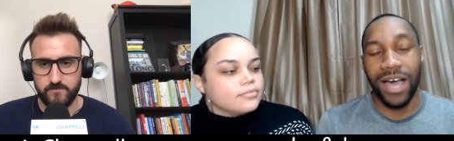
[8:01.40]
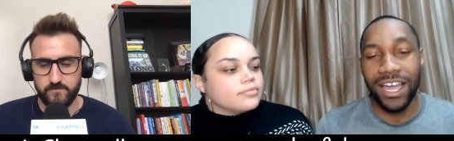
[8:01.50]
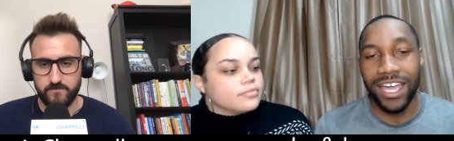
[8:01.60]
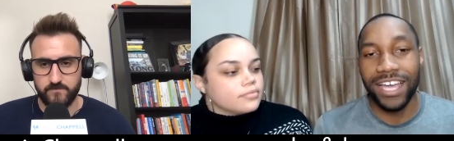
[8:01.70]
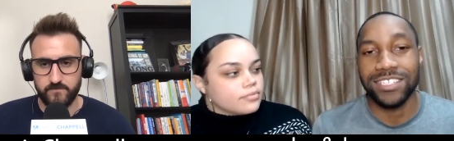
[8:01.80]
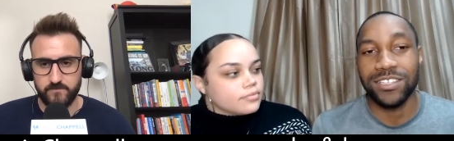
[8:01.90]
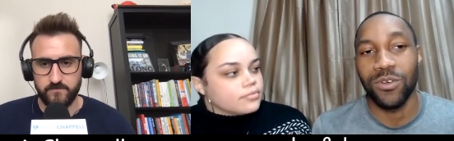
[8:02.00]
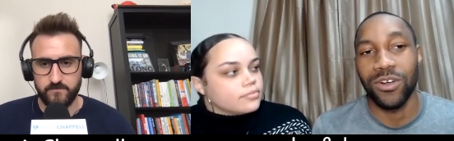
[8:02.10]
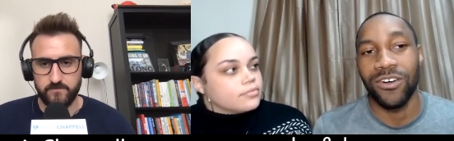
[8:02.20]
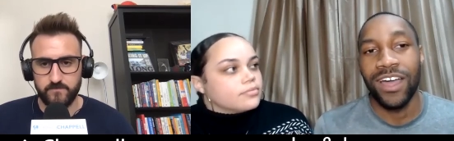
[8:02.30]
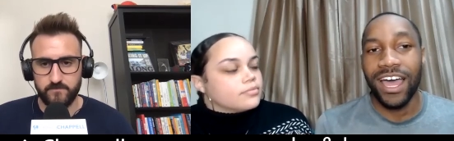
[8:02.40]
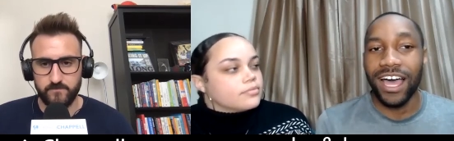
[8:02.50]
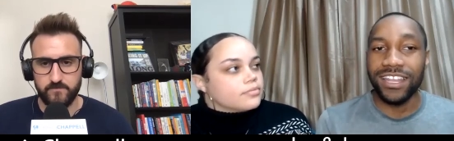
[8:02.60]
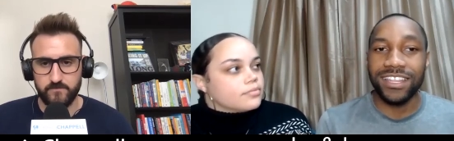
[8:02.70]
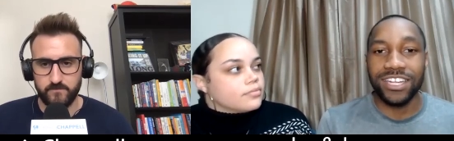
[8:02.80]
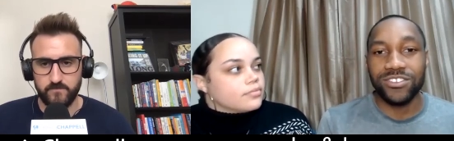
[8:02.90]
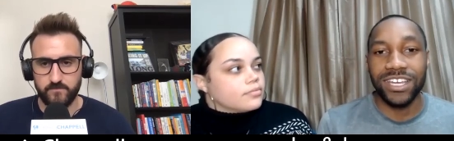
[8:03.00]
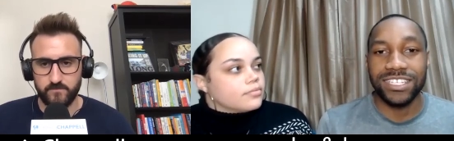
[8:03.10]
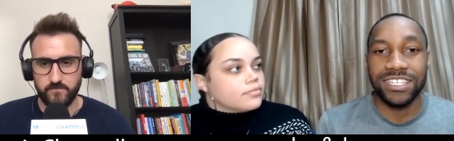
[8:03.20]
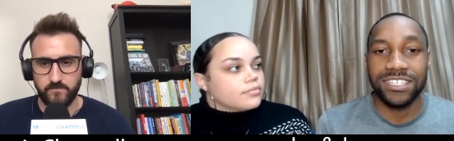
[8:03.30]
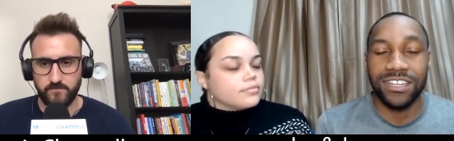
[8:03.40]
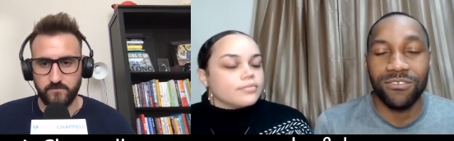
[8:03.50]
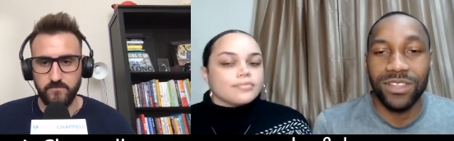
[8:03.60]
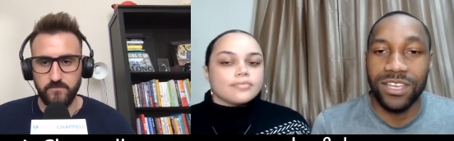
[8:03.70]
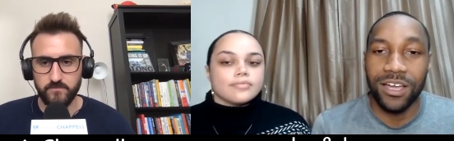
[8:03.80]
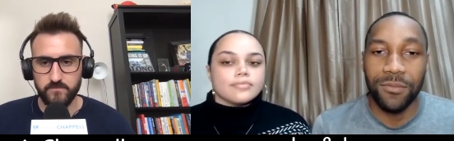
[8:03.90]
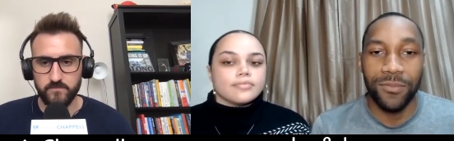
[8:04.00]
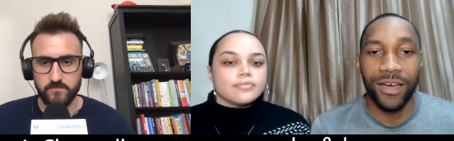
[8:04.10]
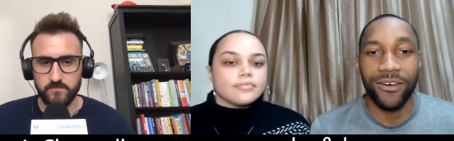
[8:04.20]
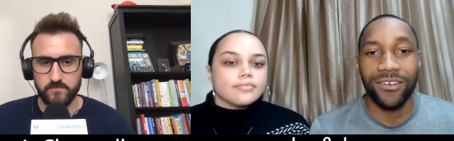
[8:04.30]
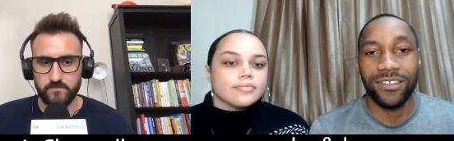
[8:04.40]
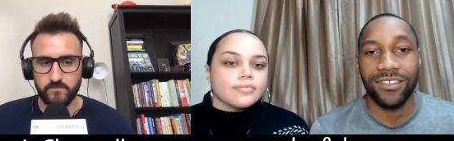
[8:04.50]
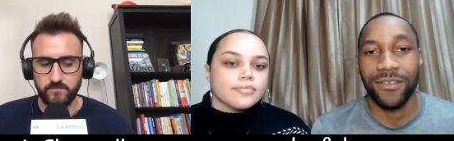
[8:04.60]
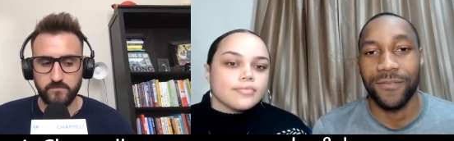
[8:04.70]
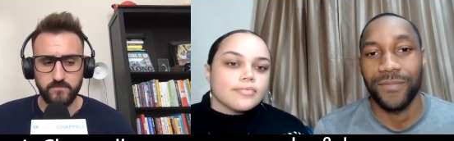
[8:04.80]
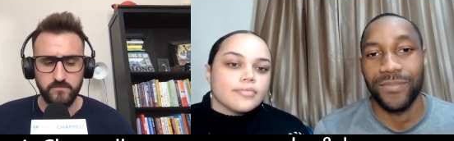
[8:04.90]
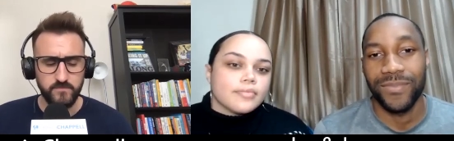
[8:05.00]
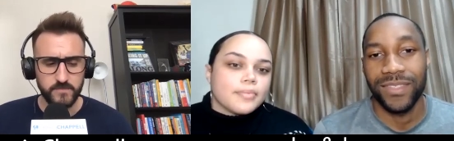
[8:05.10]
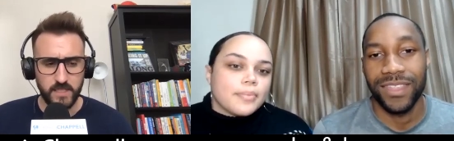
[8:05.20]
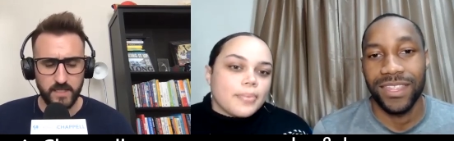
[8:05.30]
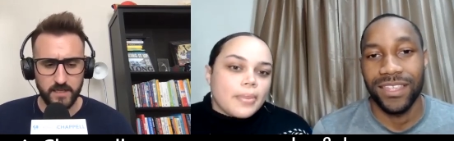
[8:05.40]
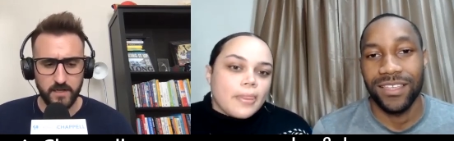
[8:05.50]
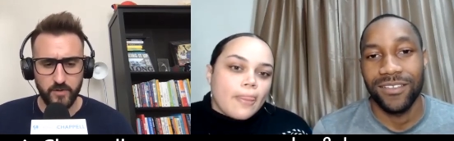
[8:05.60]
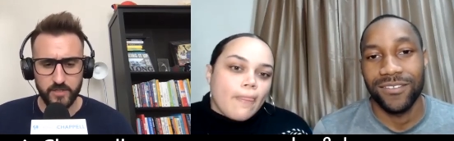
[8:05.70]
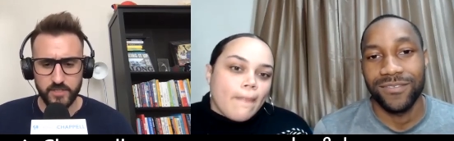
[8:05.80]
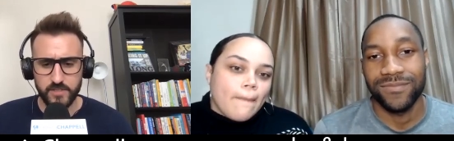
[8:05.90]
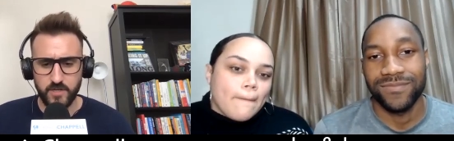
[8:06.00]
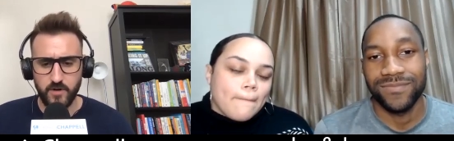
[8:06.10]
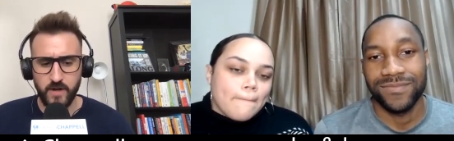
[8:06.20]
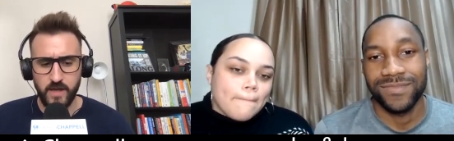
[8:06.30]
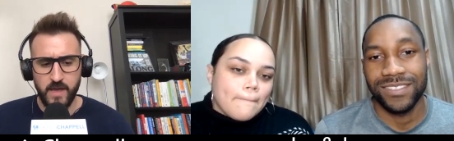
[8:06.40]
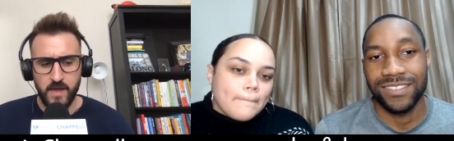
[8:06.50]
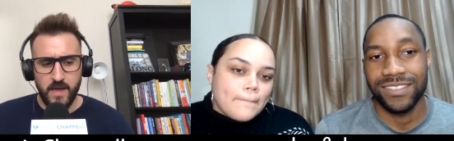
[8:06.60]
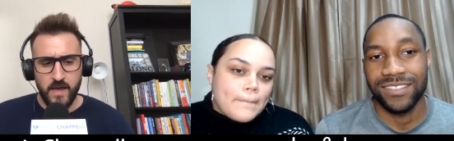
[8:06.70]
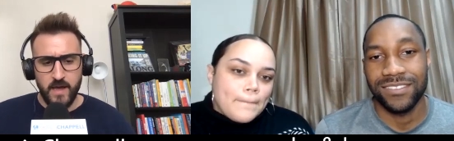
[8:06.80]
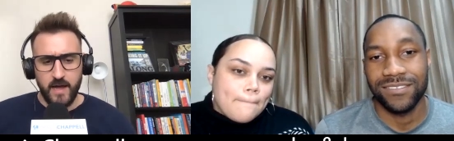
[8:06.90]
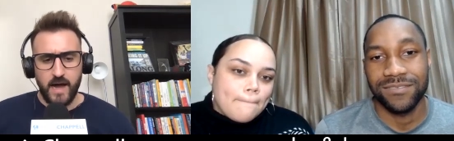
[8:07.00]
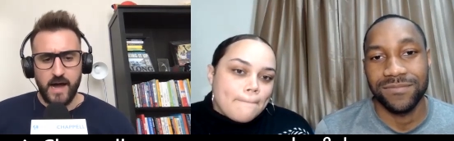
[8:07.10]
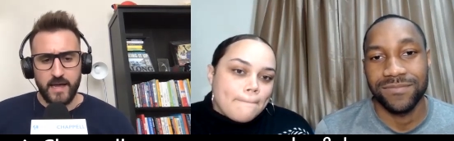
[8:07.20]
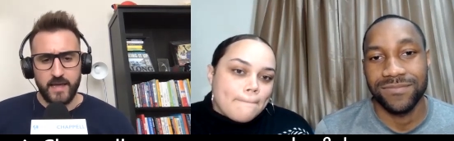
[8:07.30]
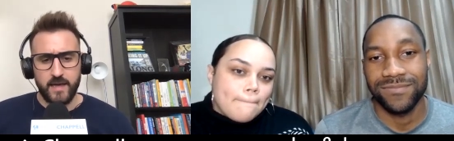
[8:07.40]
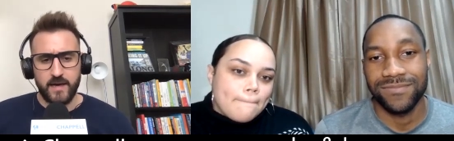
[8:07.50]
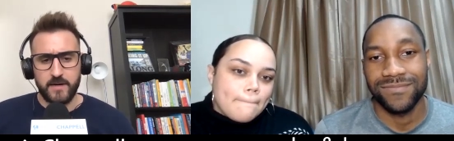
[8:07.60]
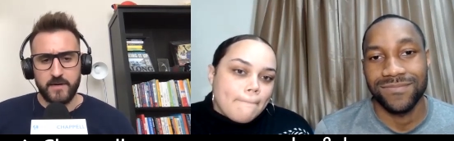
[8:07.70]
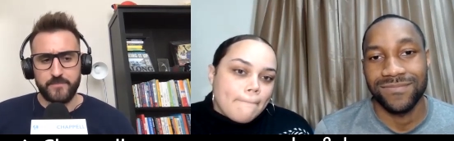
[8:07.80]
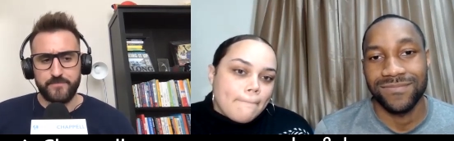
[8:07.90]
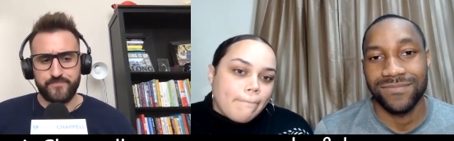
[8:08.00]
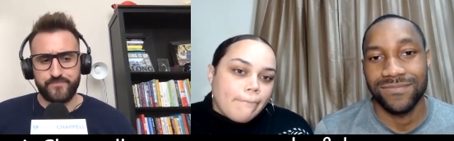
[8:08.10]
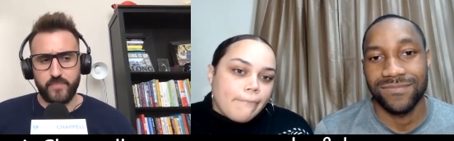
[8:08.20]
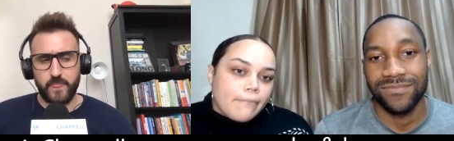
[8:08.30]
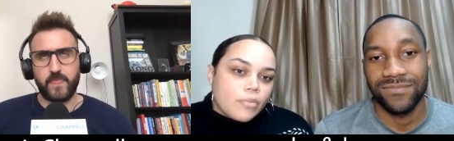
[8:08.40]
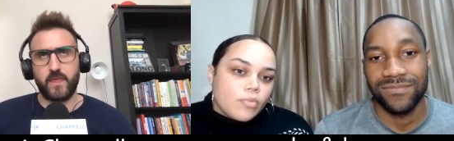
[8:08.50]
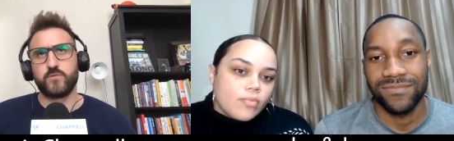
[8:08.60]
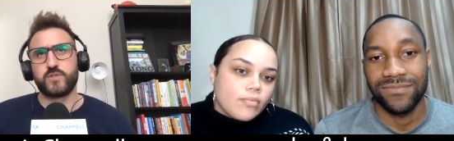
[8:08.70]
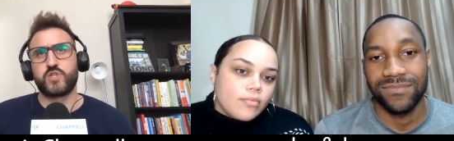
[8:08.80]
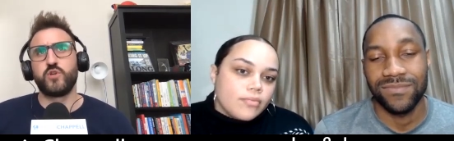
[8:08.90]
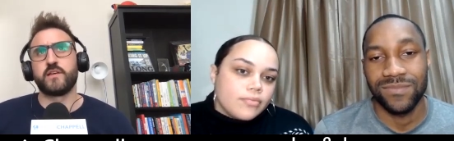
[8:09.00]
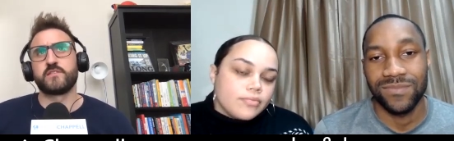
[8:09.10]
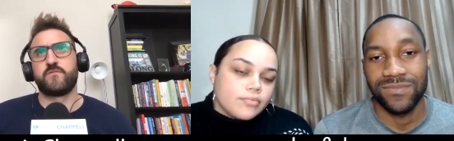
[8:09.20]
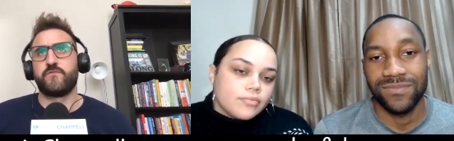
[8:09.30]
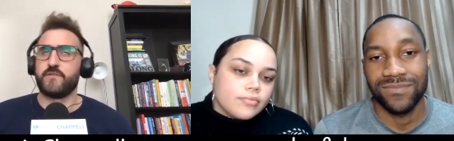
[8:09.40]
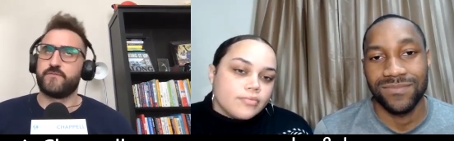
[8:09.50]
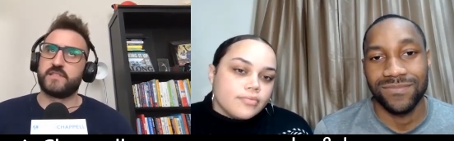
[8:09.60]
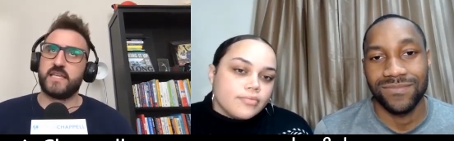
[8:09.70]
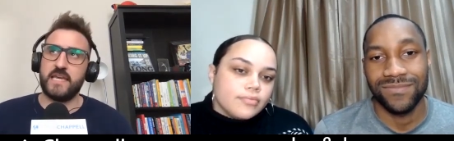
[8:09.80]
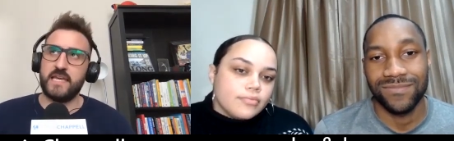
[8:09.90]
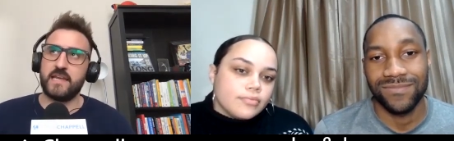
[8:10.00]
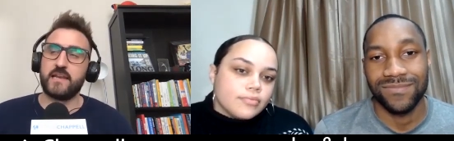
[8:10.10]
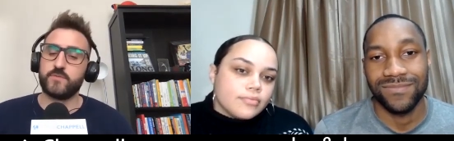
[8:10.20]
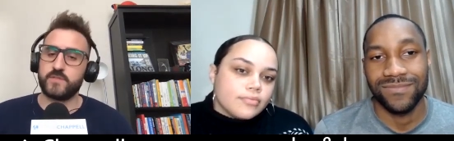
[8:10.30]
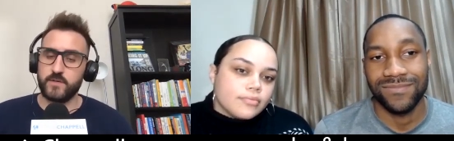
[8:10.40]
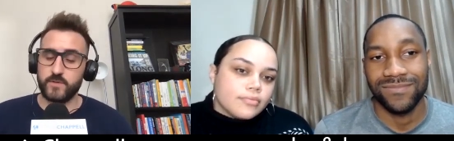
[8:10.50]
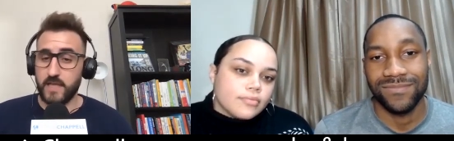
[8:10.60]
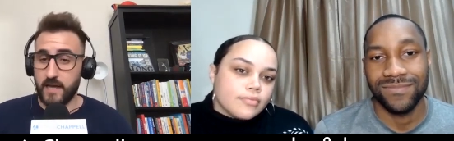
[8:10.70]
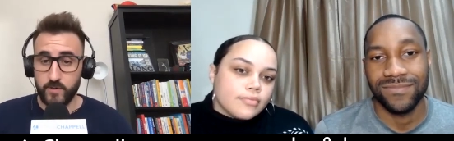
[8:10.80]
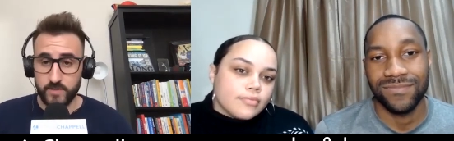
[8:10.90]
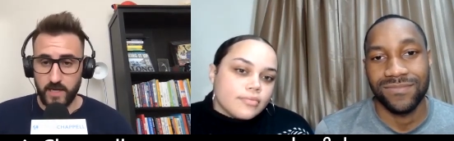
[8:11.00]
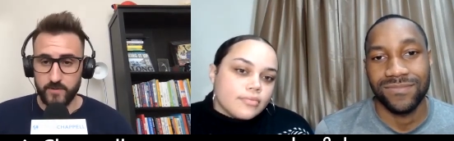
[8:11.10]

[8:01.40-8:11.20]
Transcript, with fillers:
Speaker 1: podcasting world how did that transition really come about
Speaker 2: yeah good question so i uh it was 2015 and it was it was that it was that was the